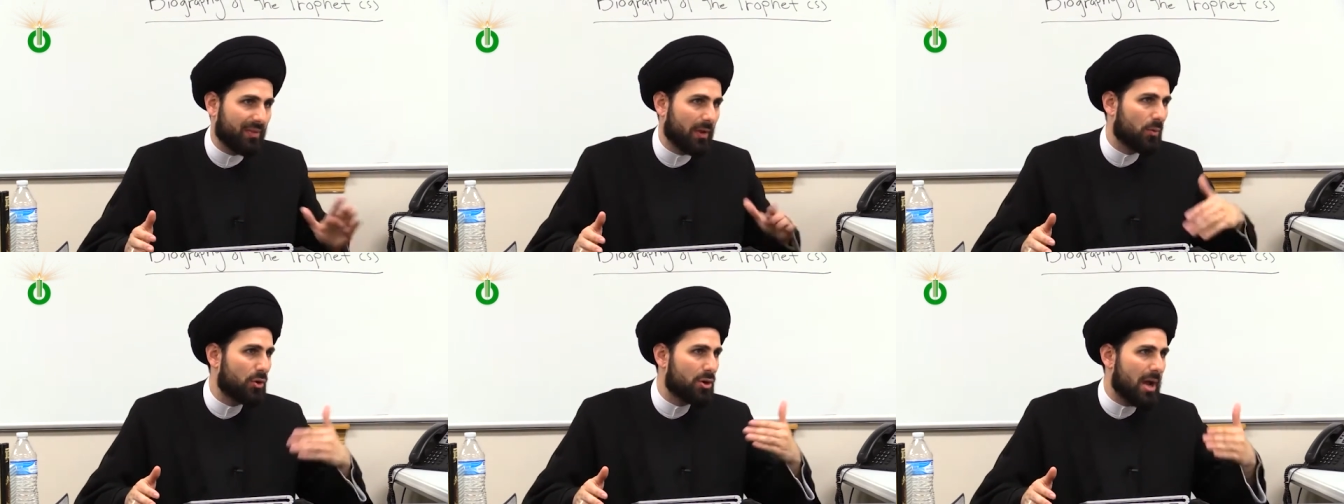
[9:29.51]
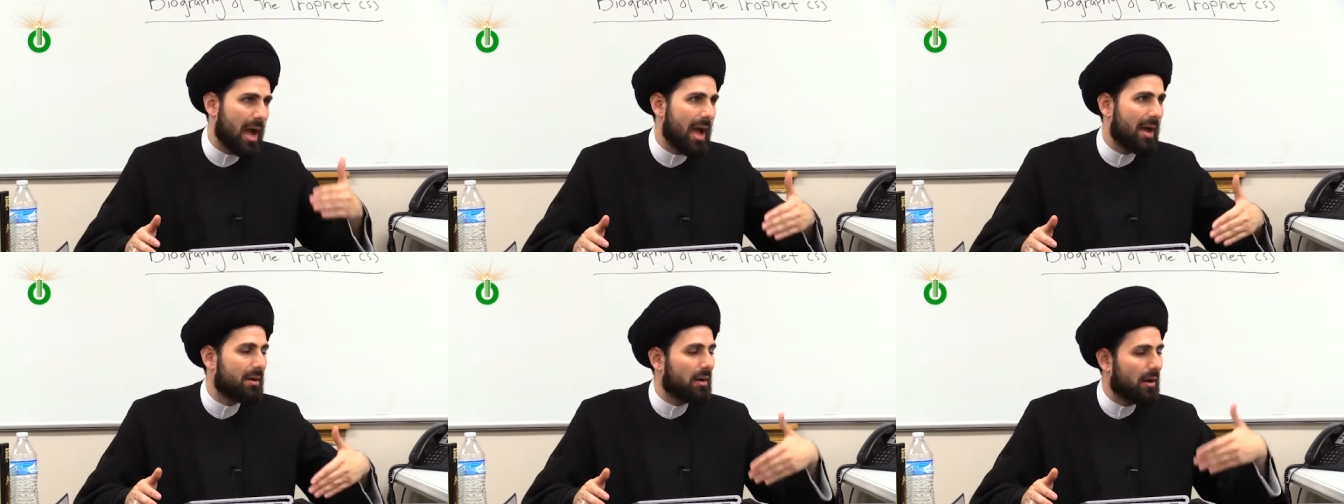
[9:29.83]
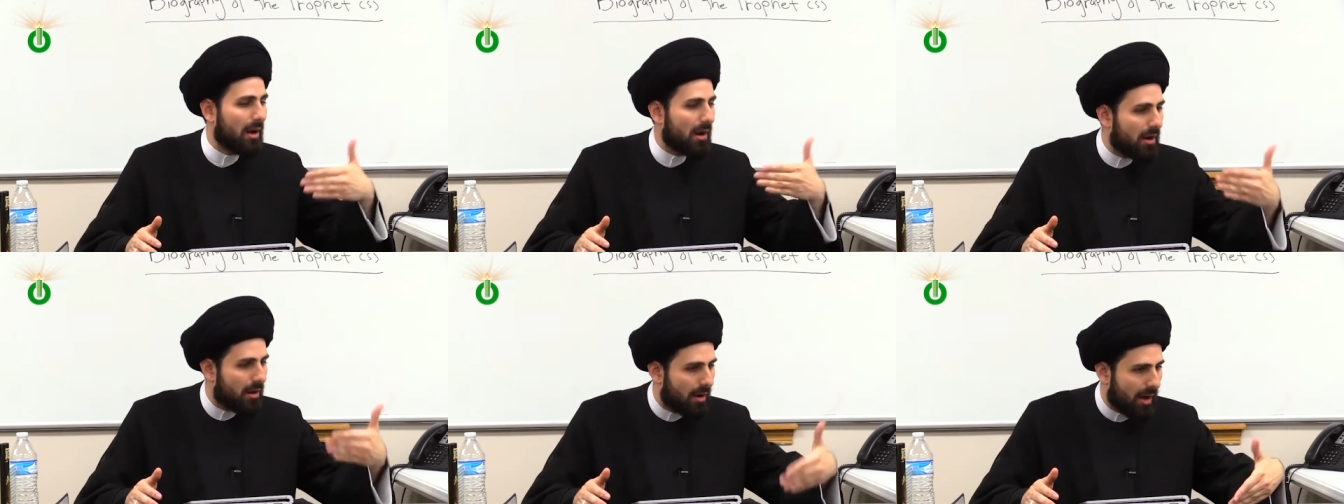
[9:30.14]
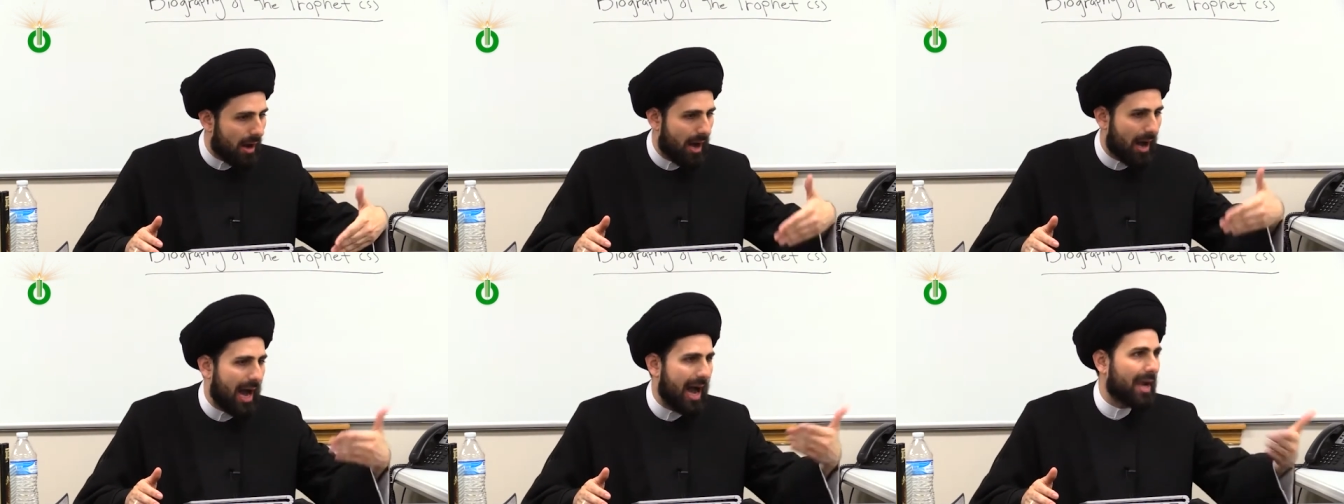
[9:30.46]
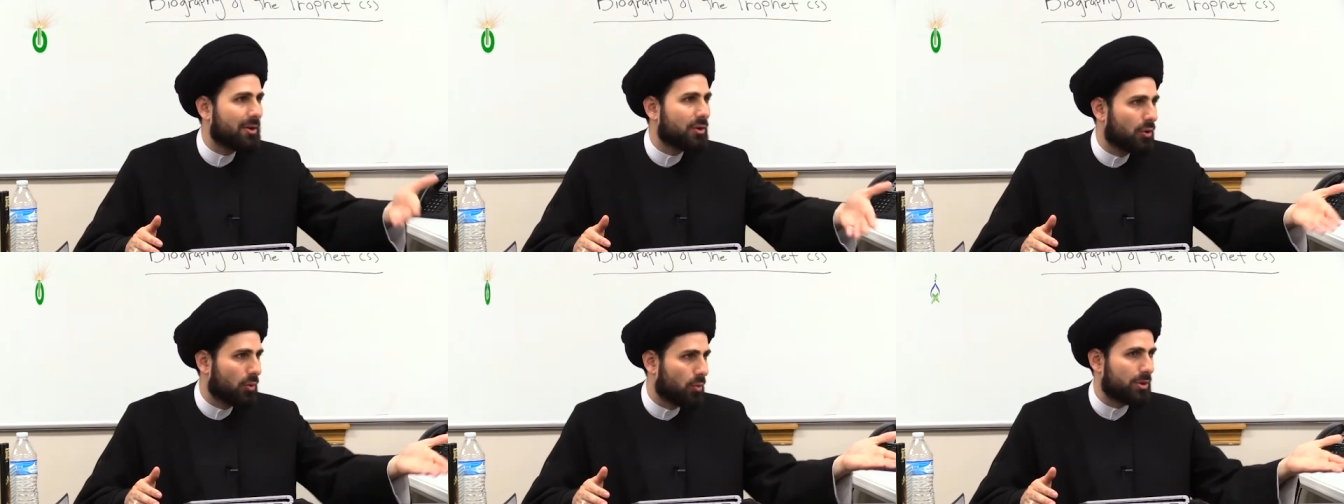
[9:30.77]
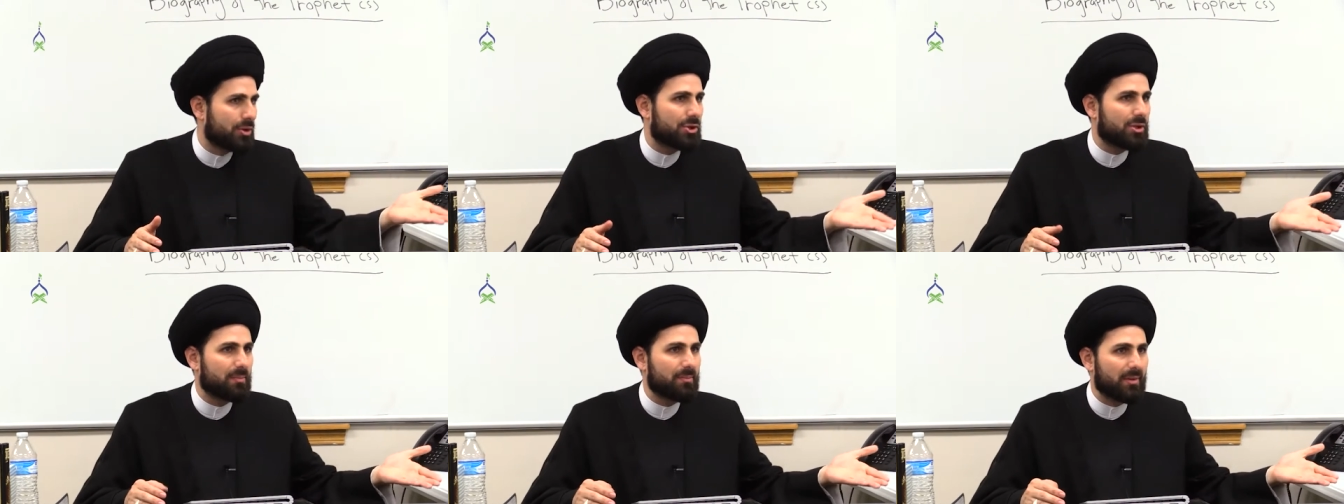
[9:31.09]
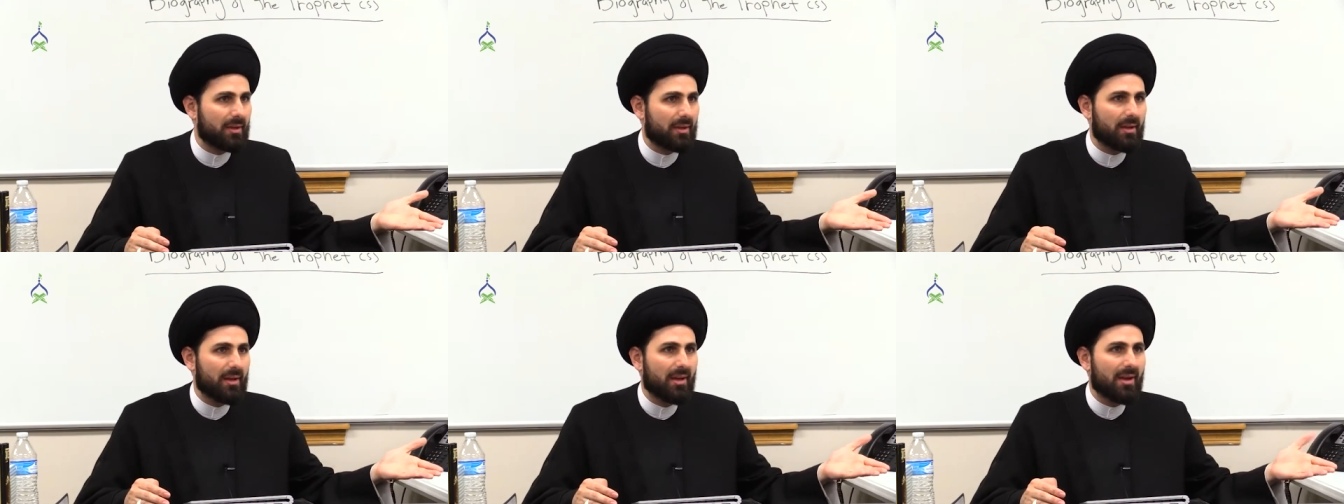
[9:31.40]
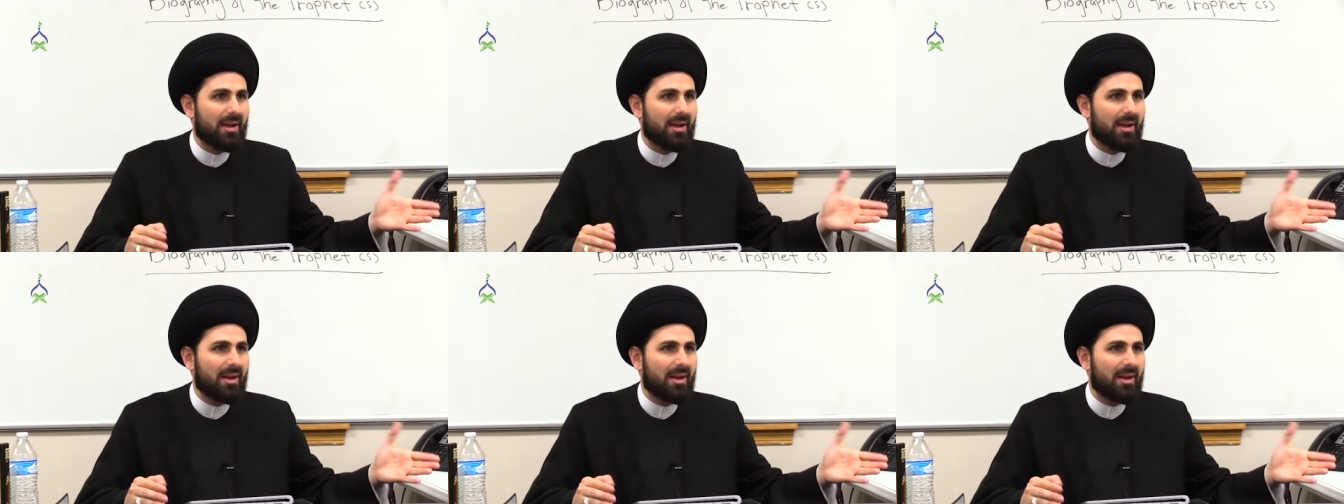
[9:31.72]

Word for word: They were not idol worshipping.